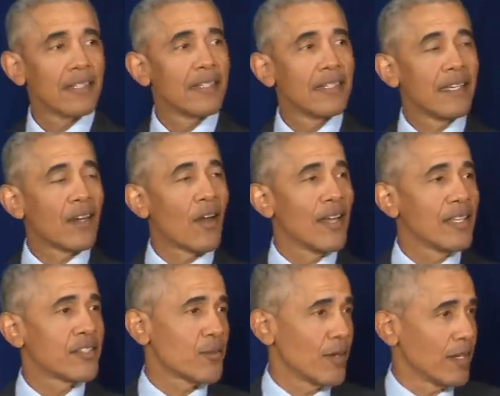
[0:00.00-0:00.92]
in our
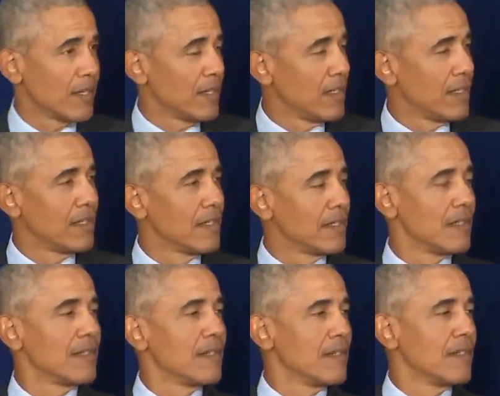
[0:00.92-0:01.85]
history.
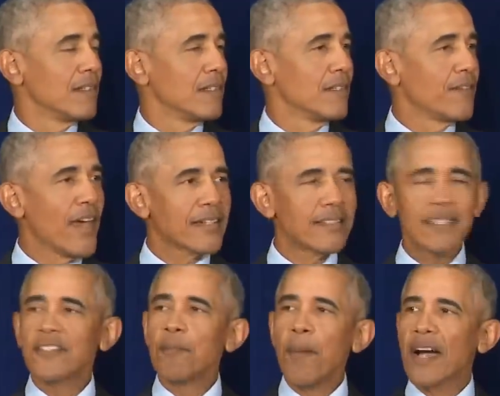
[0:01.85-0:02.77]
The fact
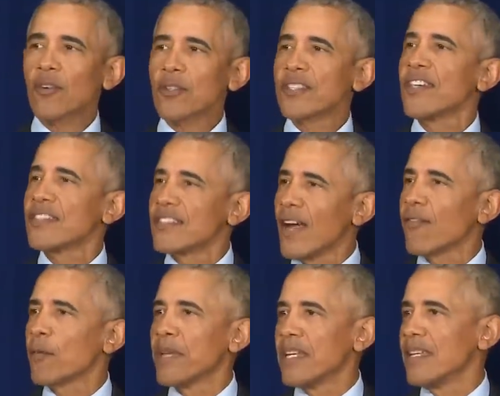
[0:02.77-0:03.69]
is, democracy has never
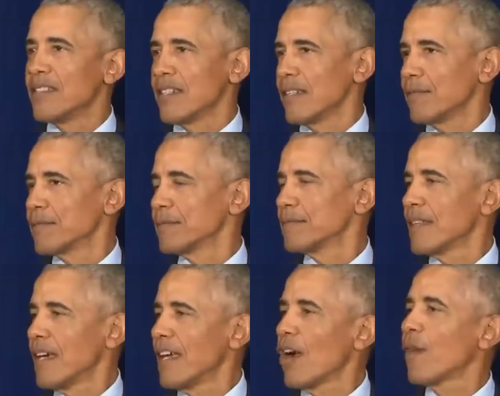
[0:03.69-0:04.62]
been easy,
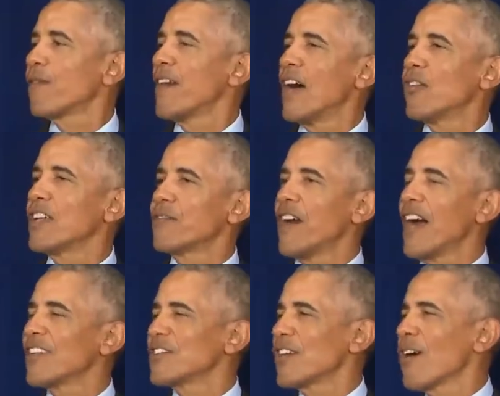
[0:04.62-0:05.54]
and our founding
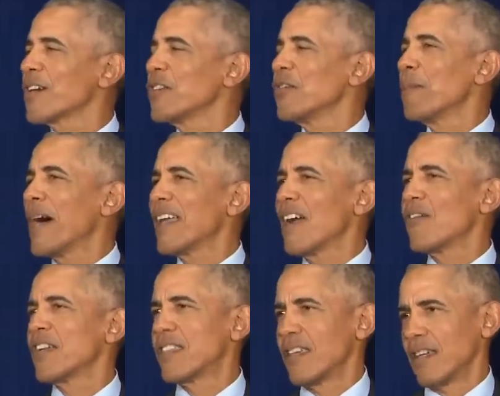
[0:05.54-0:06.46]
fathers argued about
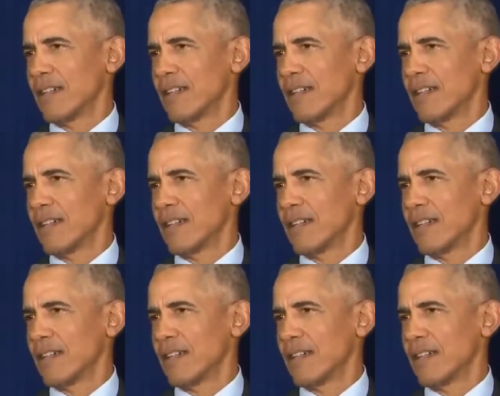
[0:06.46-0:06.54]
everything.